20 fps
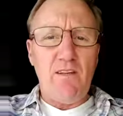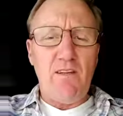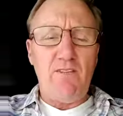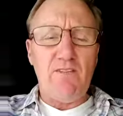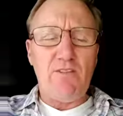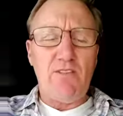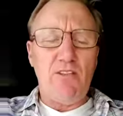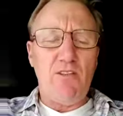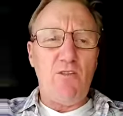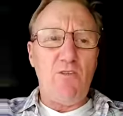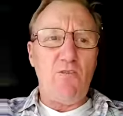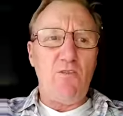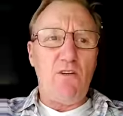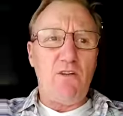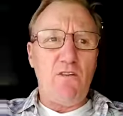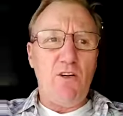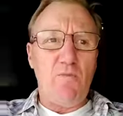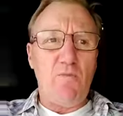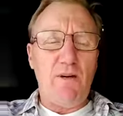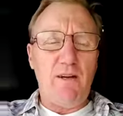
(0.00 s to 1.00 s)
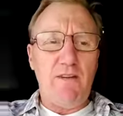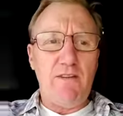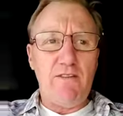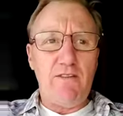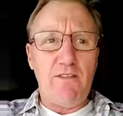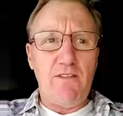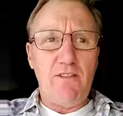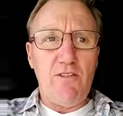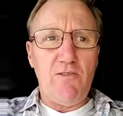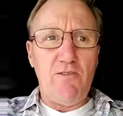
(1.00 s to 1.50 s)
So I got back into
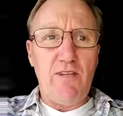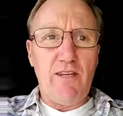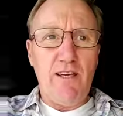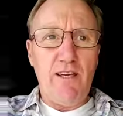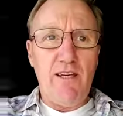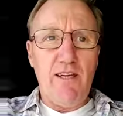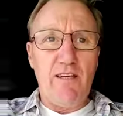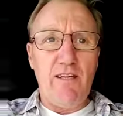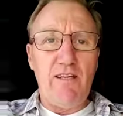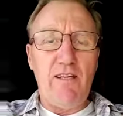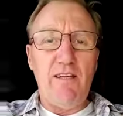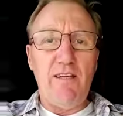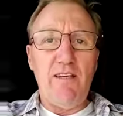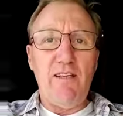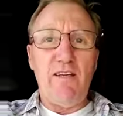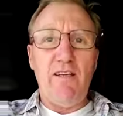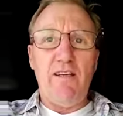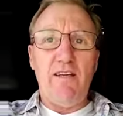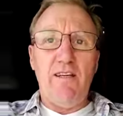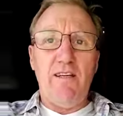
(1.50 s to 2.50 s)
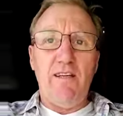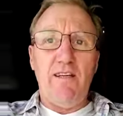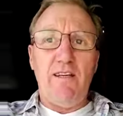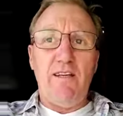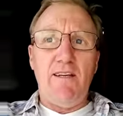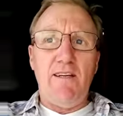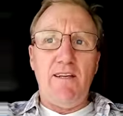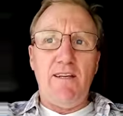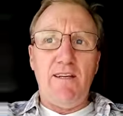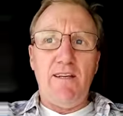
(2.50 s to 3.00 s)
the UK,
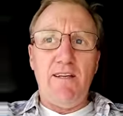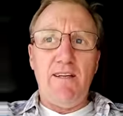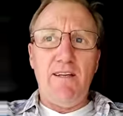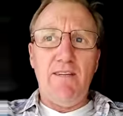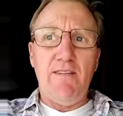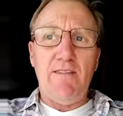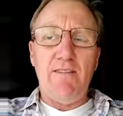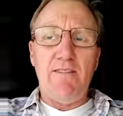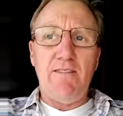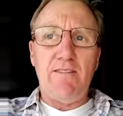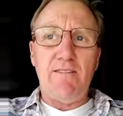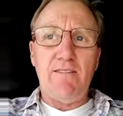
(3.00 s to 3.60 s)
and